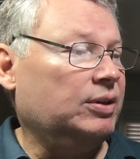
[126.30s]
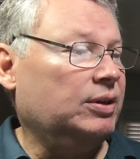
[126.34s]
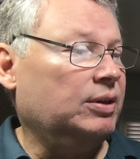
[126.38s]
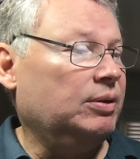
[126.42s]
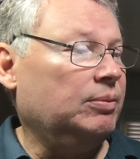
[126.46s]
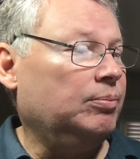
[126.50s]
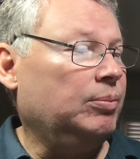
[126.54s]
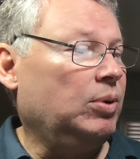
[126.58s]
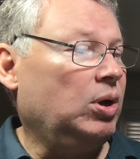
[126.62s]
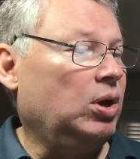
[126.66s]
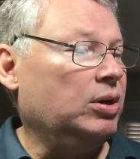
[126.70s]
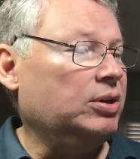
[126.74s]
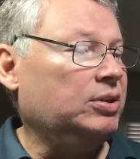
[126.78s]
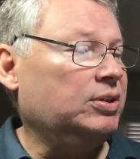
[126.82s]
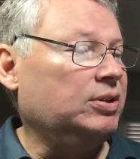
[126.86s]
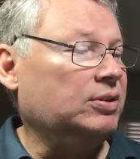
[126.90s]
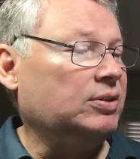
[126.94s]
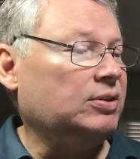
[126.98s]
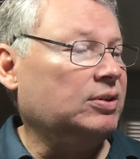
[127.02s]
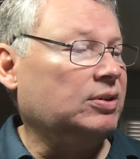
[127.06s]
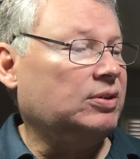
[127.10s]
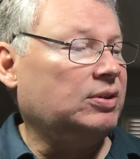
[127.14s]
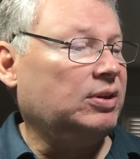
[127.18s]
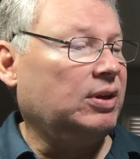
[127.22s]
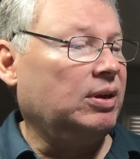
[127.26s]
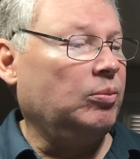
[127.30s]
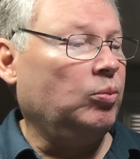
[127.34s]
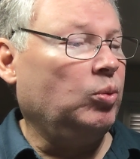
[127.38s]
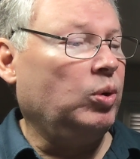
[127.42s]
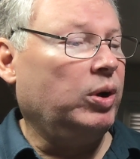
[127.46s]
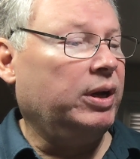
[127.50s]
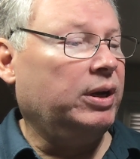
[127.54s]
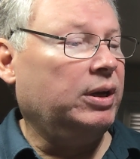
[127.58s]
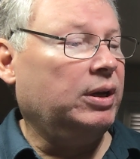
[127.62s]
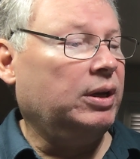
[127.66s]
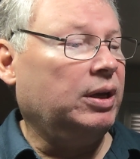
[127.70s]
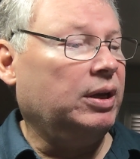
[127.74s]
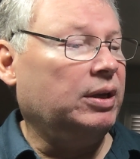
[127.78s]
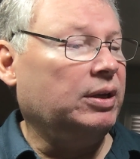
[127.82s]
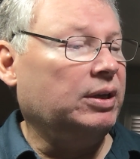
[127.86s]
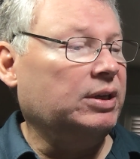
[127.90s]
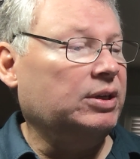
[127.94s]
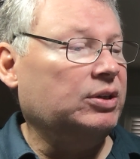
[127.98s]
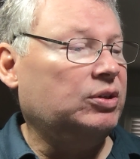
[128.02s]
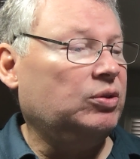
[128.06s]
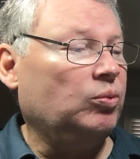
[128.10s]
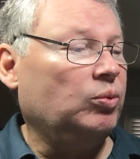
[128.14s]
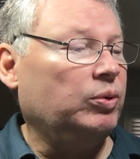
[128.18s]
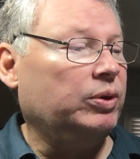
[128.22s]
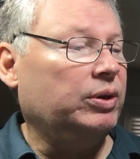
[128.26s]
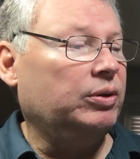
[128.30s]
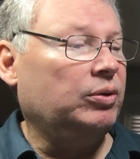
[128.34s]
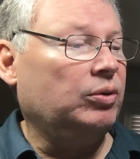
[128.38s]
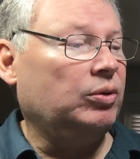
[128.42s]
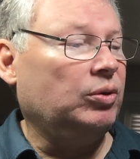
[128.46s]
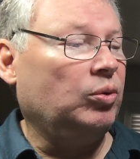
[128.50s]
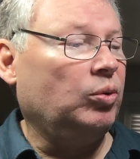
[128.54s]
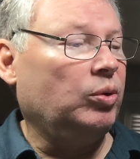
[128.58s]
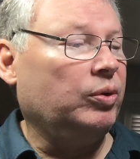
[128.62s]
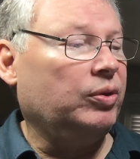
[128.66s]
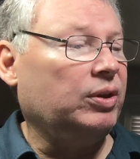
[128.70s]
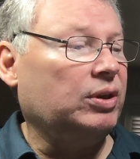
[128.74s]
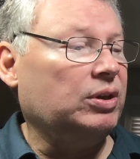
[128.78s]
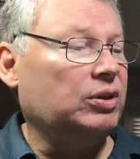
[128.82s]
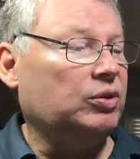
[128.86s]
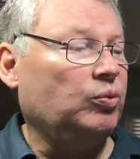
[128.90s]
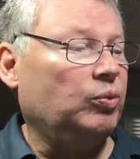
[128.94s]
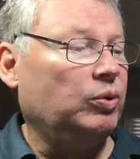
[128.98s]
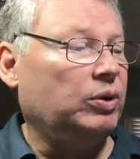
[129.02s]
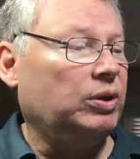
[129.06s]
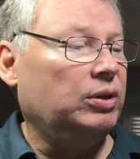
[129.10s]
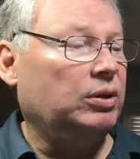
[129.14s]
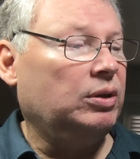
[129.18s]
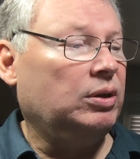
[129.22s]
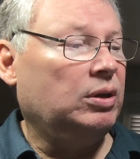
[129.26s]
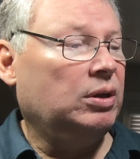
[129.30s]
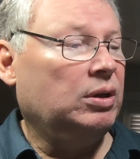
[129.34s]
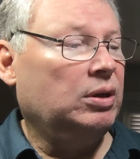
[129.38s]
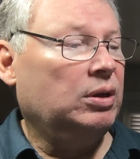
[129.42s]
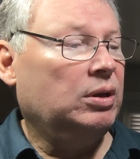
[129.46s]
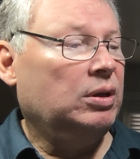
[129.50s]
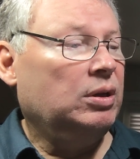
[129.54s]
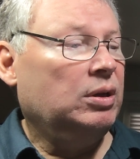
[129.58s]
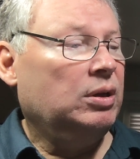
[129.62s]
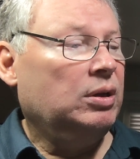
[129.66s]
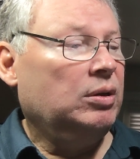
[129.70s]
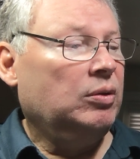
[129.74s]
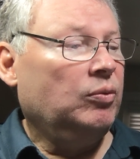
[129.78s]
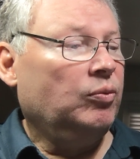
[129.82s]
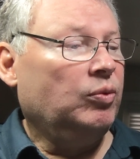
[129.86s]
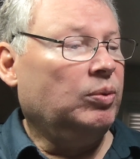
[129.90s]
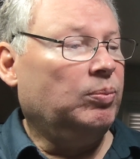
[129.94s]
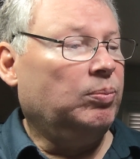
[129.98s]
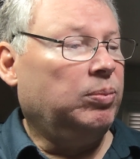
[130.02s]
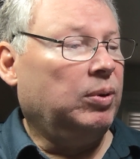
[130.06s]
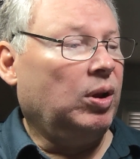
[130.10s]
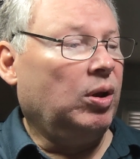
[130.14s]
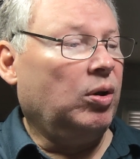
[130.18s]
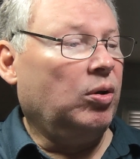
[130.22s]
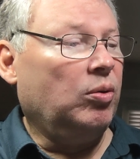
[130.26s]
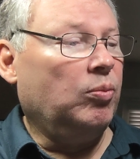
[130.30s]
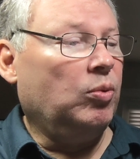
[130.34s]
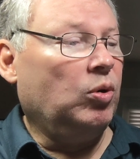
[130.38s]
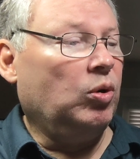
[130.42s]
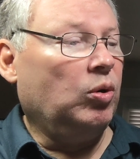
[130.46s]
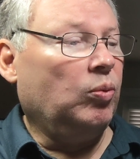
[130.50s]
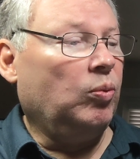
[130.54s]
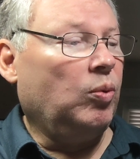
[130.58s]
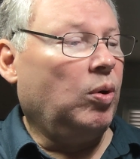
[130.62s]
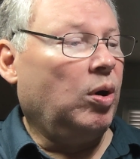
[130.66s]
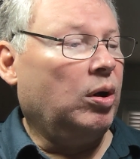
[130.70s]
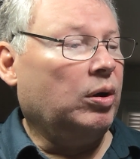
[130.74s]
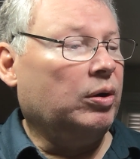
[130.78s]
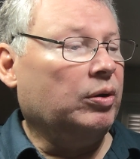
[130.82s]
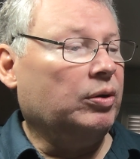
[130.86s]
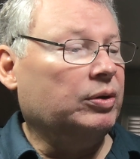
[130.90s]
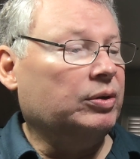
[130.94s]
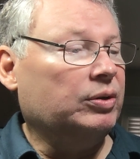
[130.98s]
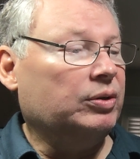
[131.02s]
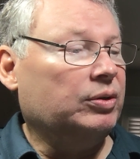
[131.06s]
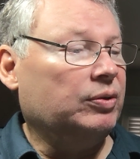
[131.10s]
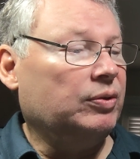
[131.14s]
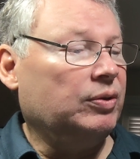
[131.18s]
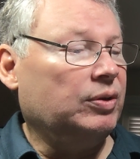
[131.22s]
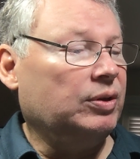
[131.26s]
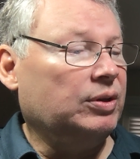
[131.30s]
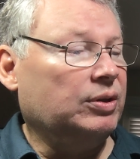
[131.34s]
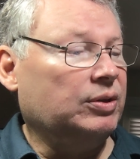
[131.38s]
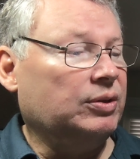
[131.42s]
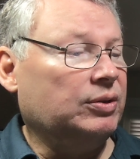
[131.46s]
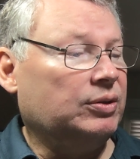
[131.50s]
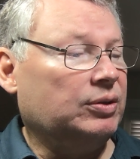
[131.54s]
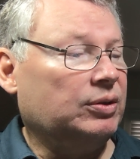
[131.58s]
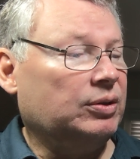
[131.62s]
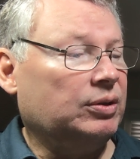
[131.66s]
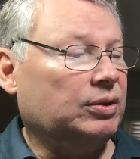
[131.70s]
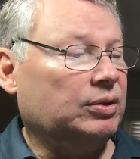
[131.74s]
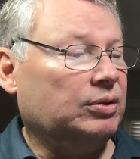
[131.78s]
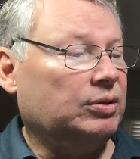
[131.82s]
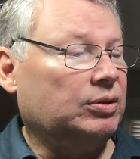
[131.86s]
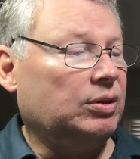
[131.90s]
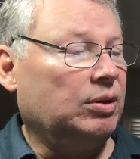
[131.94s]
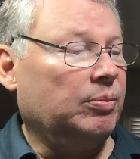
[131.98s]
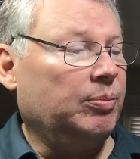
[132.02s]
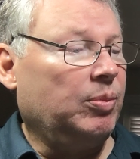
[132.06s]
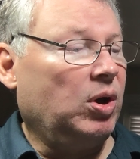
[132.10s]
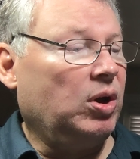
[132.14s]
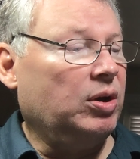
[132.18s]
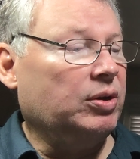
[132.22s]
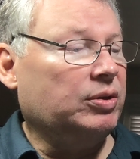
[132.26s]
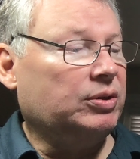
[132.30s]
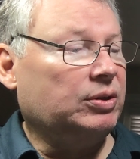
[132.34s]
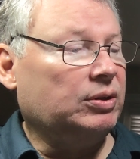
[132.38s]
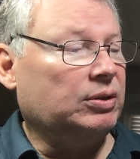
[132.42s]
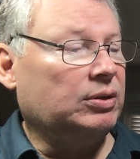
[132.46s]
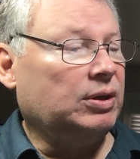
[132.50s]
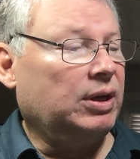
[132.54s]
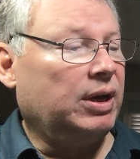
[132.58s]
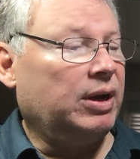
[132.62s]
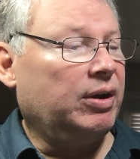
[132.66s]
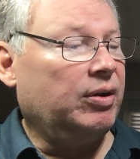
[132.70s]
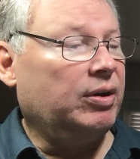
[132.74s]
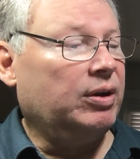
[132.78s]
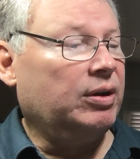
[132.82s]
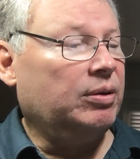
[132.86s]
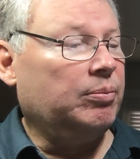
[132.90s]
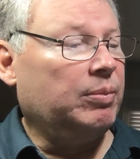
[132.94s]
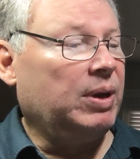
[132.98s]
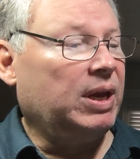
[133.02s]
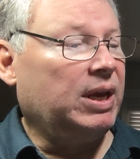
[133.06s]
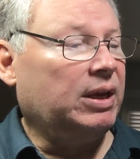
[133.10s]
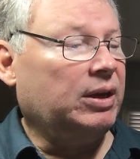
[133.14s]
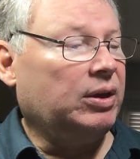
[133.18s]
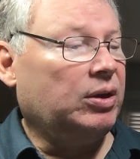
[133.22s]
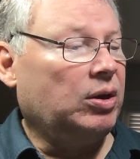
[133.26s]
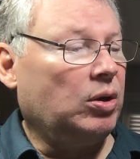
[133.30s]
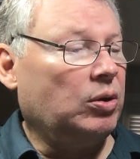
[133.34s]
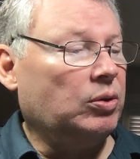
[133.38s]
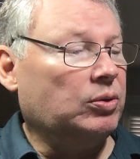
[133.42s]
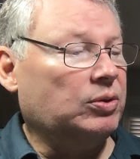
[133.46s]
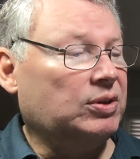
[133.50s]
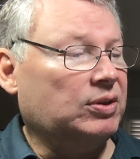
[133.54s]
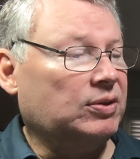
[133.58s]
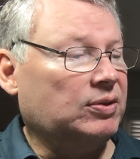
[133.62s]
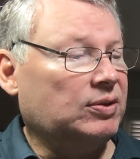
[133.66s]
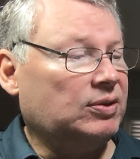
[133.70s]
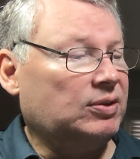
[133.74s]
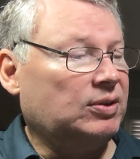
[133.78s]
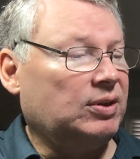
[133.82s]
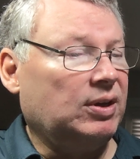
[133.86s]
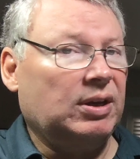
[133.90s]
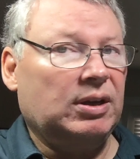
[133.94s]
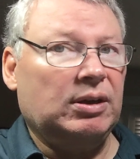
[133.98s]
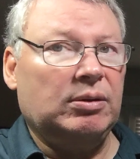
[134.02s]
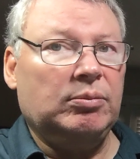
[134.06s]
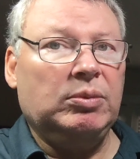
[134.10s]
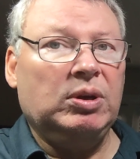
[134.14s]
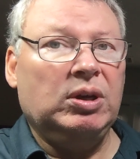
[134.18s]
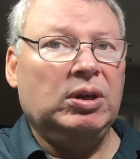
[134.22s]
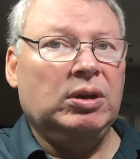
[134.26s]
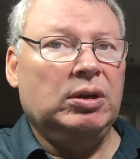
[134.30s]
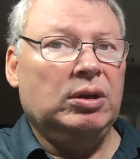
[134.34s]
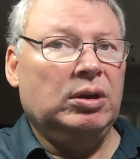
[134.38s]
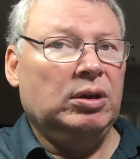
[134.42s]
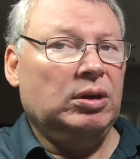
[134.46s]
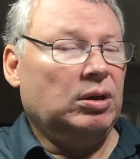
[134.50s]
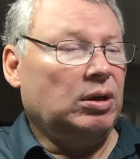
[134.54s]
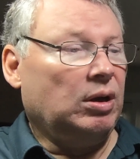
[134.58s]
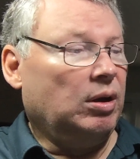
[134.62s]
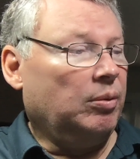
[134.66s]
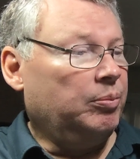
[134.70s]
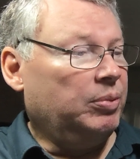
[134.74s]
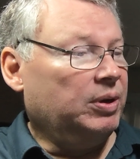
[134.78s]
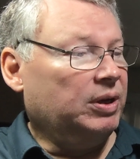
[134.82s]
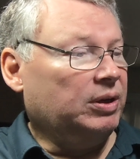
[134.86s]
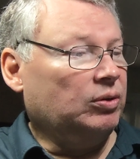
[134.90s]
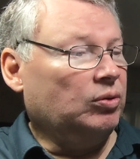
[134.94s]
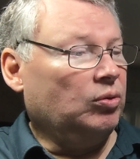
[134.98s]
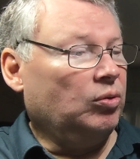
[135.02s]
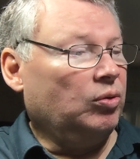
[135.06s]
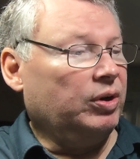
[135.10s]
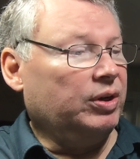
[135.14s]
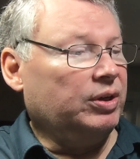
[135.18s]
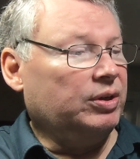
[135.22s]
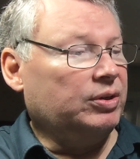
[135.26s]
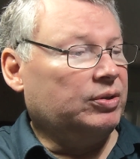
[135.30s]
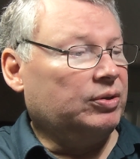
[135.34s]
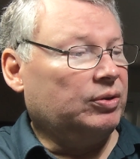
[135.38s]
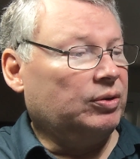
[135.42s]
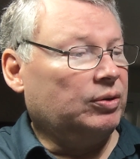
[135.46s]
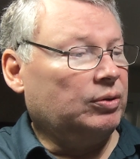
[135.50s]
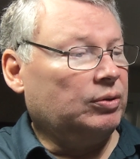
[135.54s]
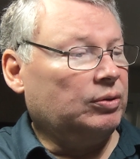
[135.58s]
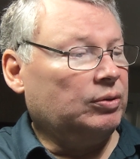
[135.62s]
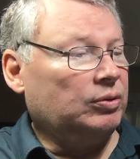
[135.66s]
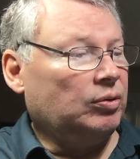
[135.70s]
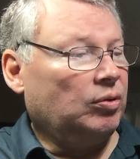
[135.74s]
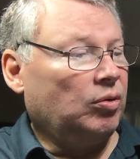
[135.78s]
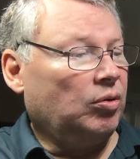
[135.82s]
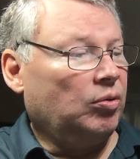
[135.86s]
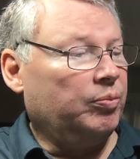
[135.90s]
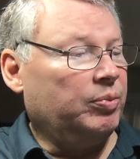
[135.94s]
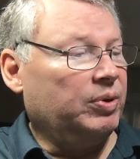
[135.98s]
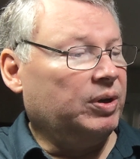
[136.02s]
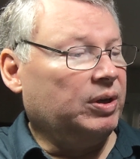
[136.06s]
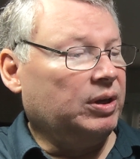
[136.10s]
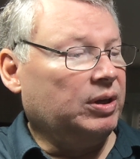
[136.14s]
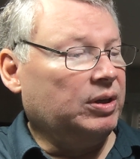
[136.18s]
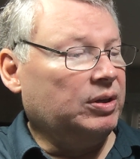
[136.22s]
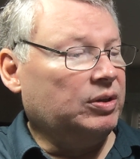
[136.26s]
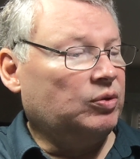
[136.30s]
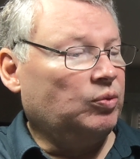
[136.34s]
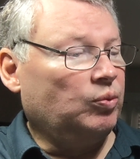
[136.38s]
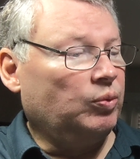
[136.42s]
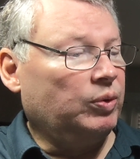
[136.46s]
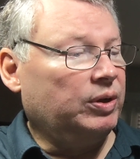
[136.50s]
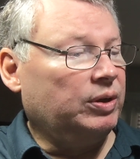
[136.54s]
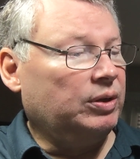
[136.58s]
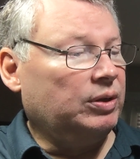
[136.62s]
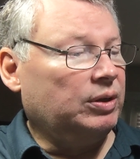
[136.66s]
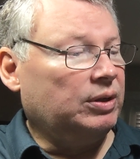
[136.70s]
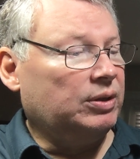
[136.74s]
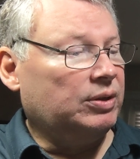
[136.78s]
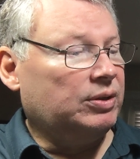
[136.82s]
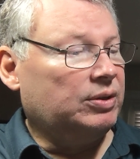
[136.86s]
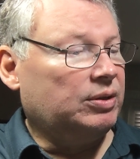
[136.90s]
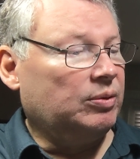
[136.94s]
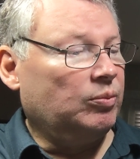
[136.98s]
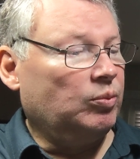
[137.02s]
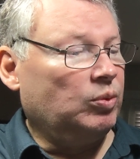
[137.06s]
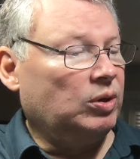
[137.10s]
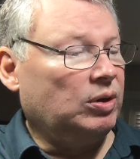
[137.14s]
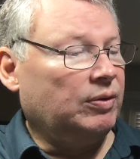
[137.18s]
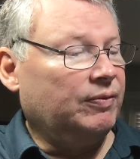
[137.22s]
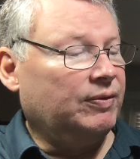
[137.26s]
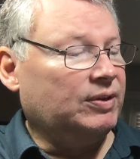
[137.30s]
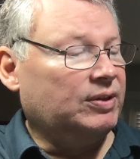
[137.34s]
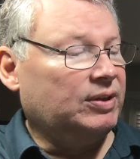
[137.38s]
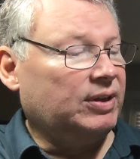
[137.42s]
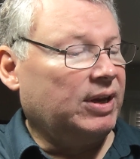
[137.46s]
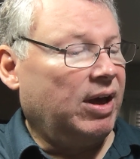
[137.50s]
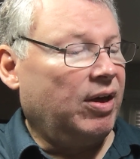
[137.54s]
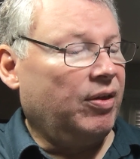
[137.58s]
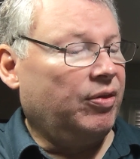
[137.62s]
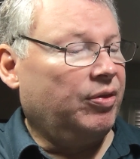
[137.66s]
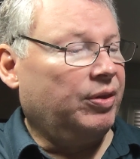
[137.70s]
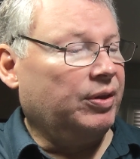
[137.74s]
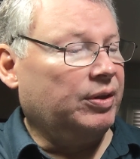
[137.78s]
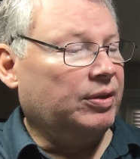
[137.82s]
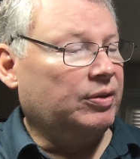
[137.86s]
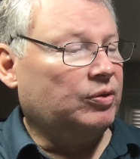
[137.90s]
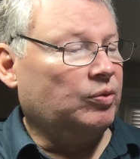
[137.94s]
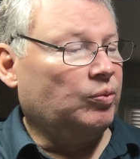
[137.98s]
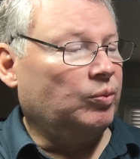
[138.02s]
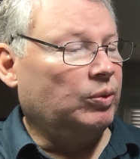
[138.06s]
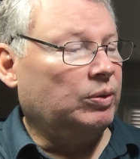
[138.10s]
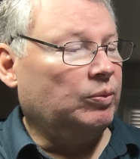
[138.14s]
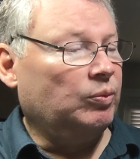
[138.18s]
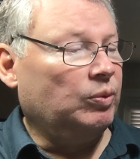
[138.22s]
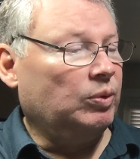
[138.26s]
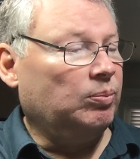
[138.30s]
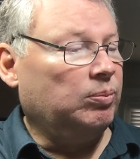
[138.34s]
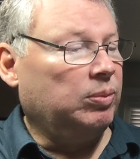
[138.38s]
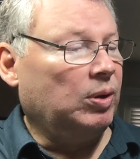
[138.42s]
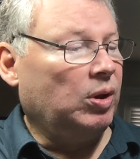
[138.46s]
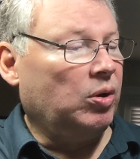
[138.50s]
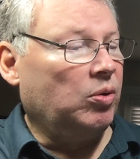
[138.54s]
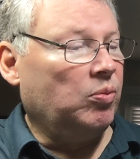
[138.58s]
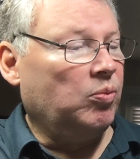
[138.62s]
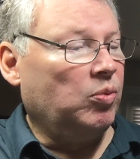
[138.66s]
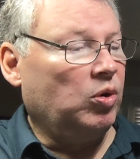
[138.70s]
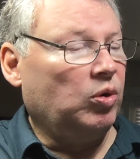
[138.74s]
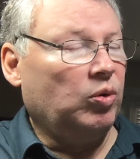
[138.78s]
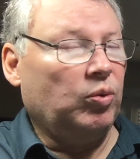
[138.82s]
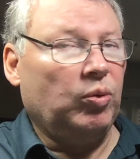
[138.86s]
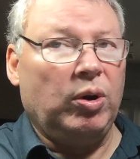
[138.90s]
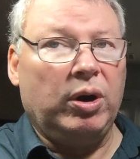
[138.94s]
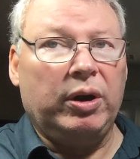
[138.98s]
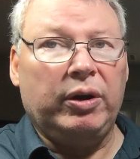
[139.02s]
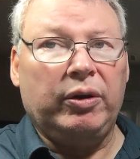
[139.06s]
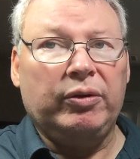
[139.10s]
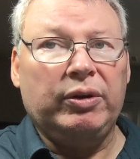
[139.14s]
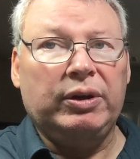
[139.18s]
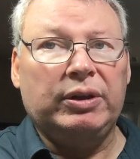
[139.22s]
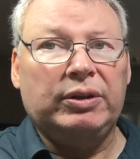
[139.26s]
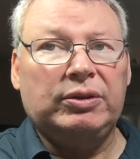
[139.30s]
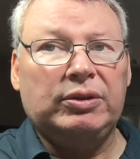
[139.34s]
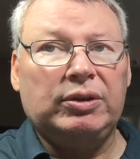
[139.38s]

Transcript: In Boston's the same way. An east wind or northeast wind would blow more water into the Boston area. Maine coast is the same. A big nor'easter or a big east wind and somewhat of a southeast wind would blow more water in.